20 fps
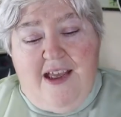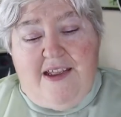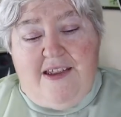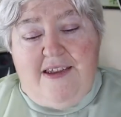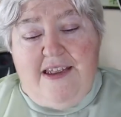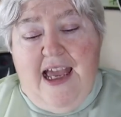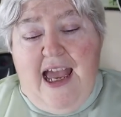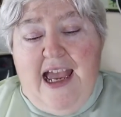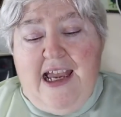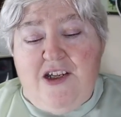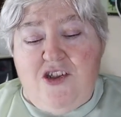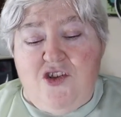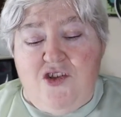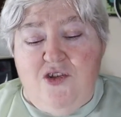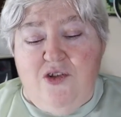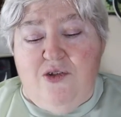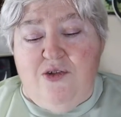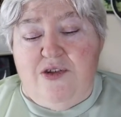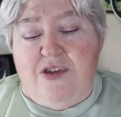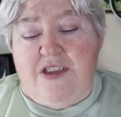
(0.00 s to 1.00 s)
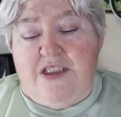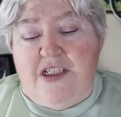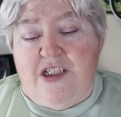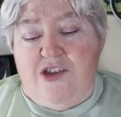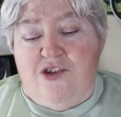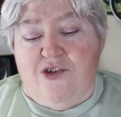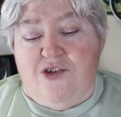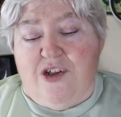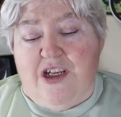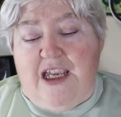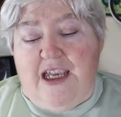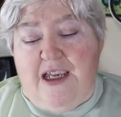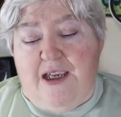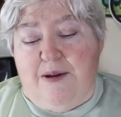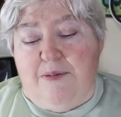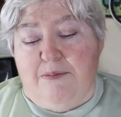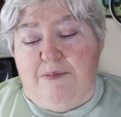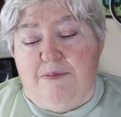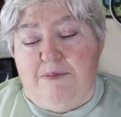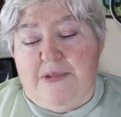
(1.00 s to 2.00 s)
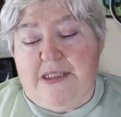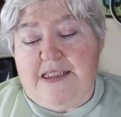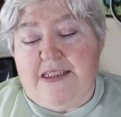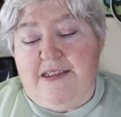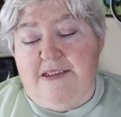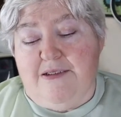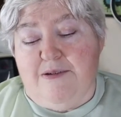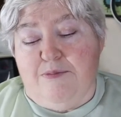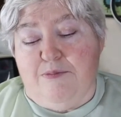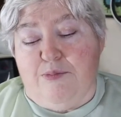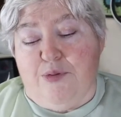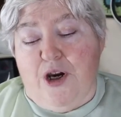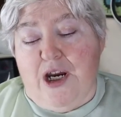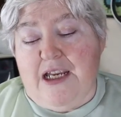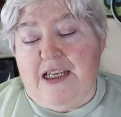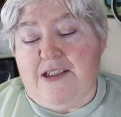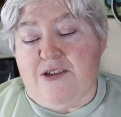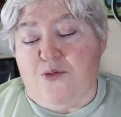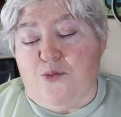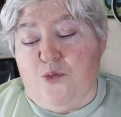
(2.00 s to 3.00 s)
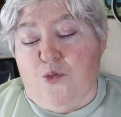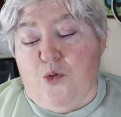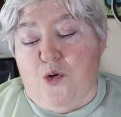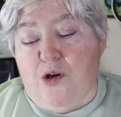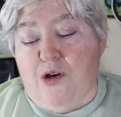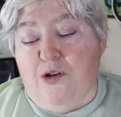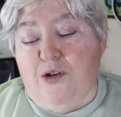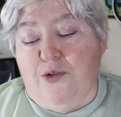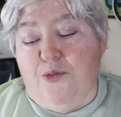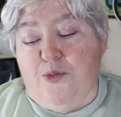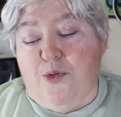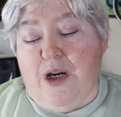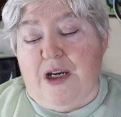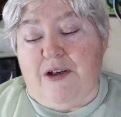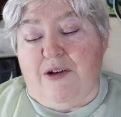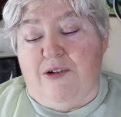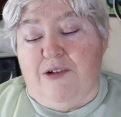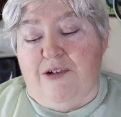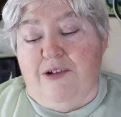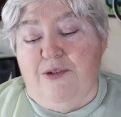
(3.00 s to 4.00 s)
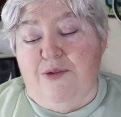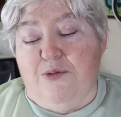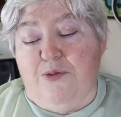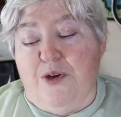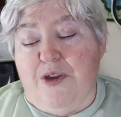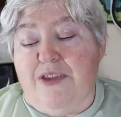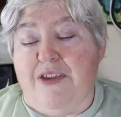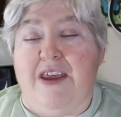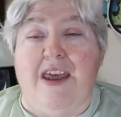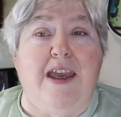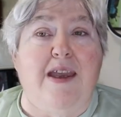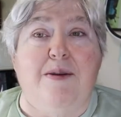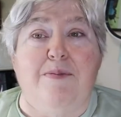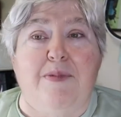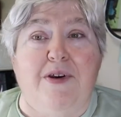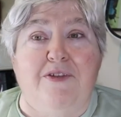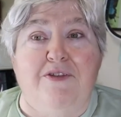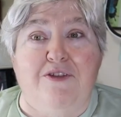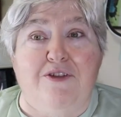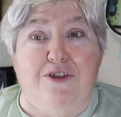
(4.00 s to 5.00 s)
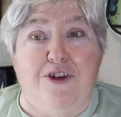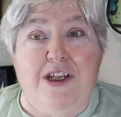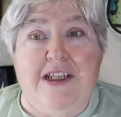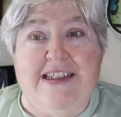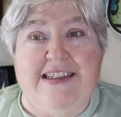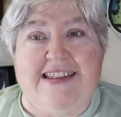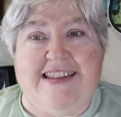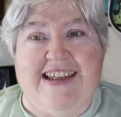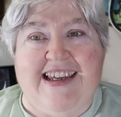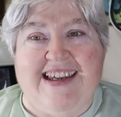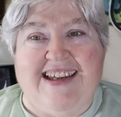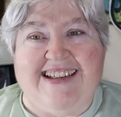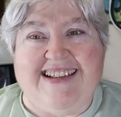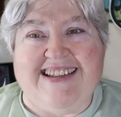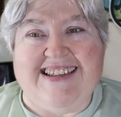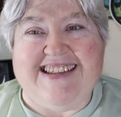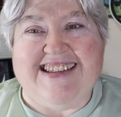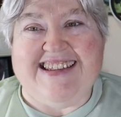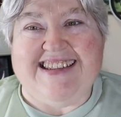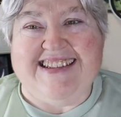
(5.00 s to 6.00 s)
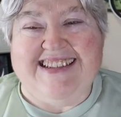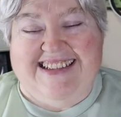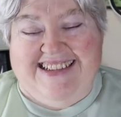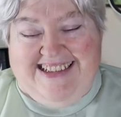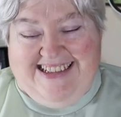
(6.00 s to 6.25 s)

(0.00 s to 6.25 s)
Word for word: National Senior Games breaks world record with game of freeze dance.